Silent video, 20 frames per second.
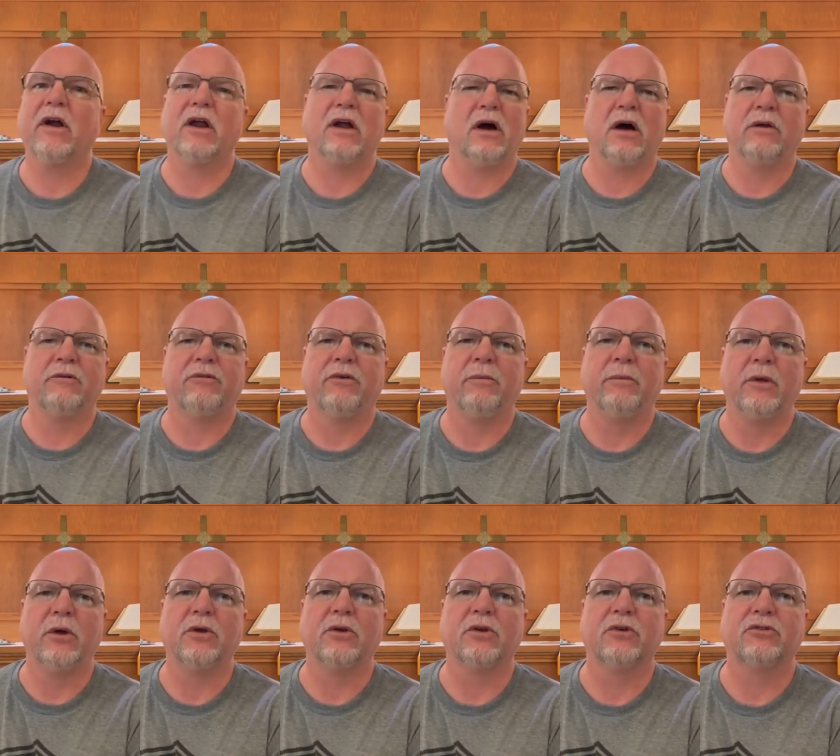a very
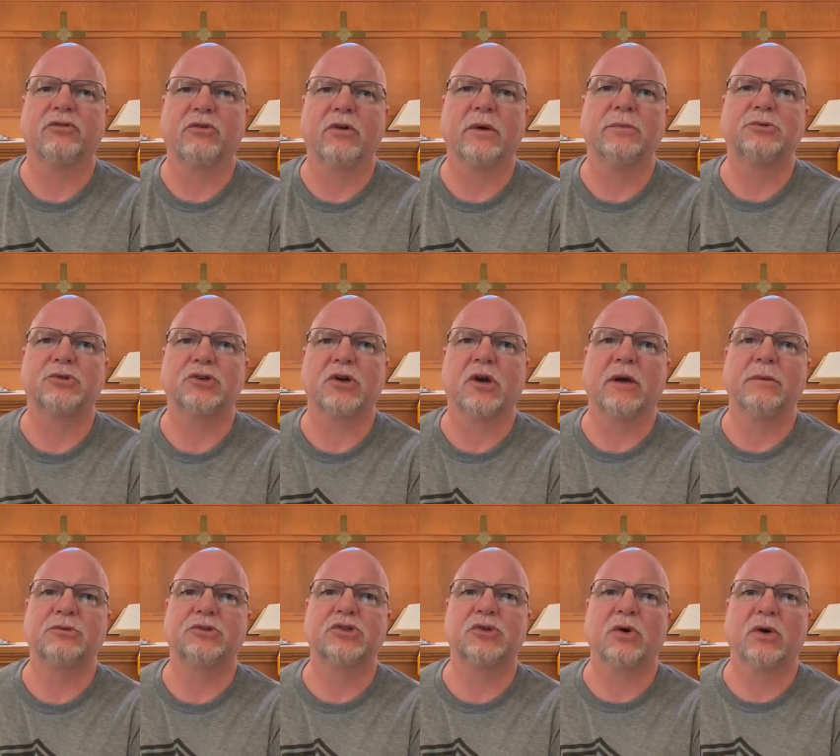unfamiliar scripture,
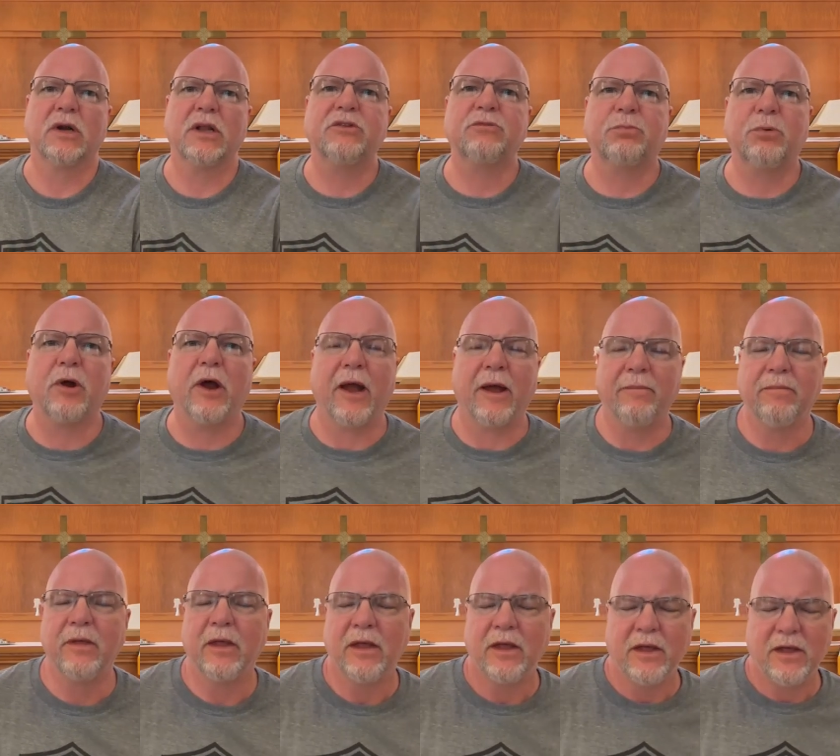I'm sure. Let's pray.
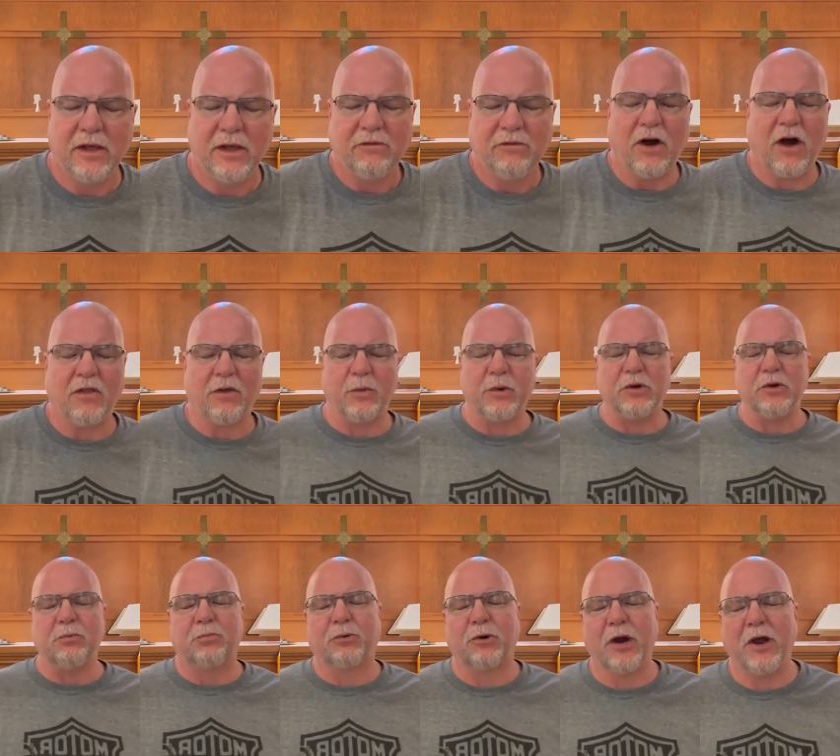Father,
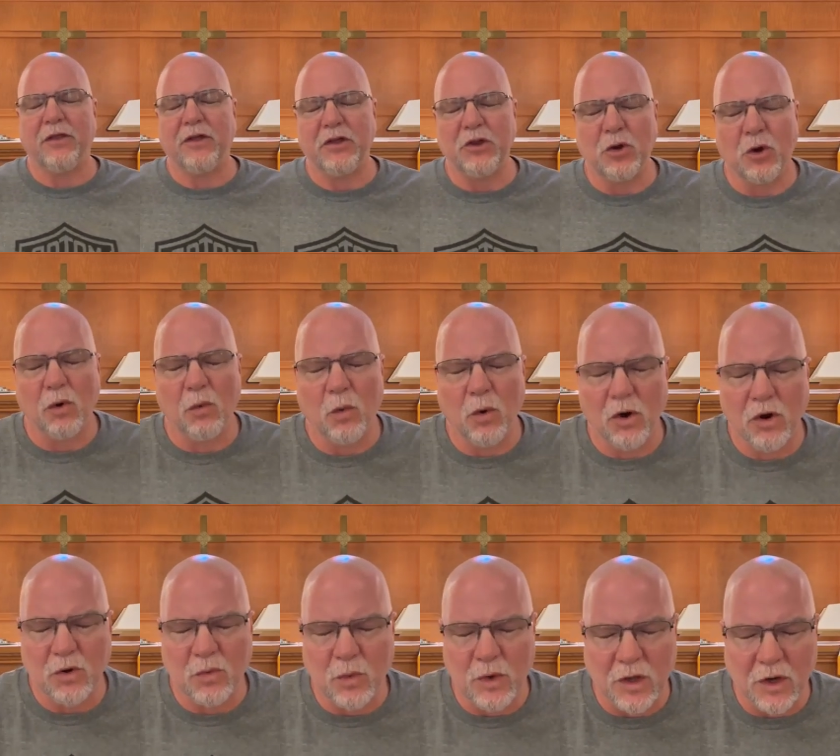we do pray that your
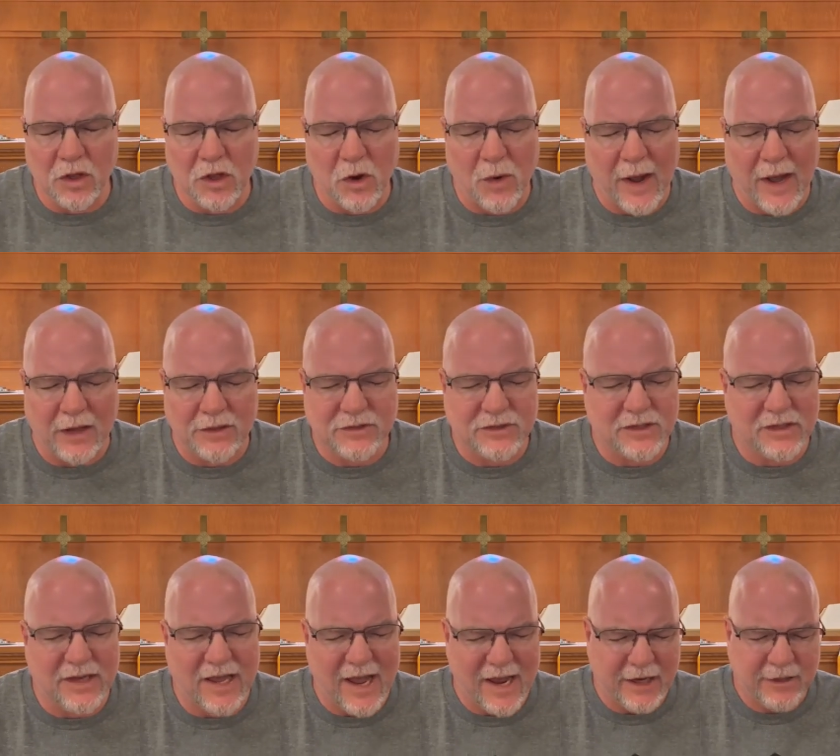word will go out
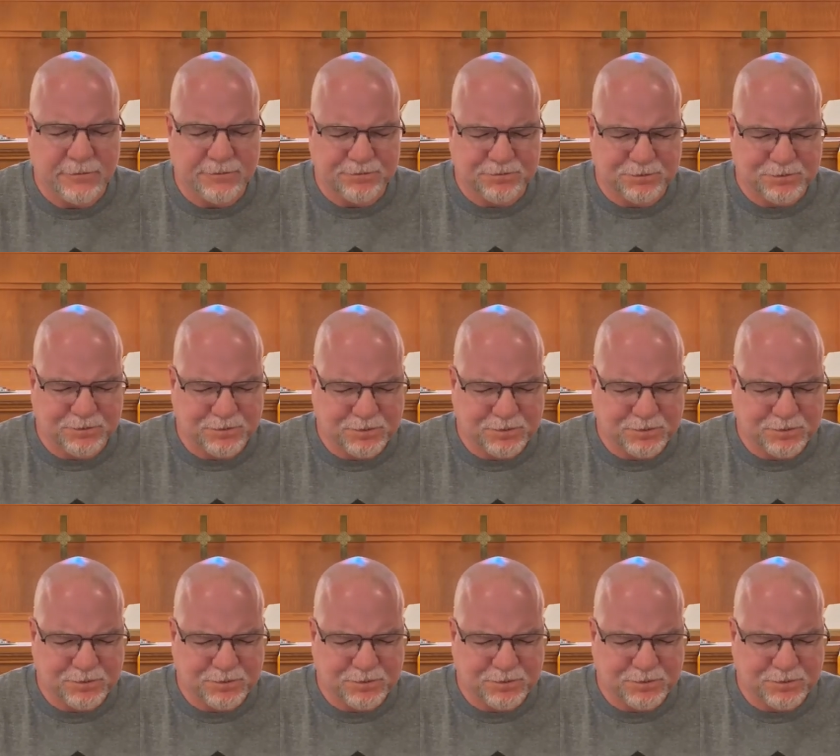today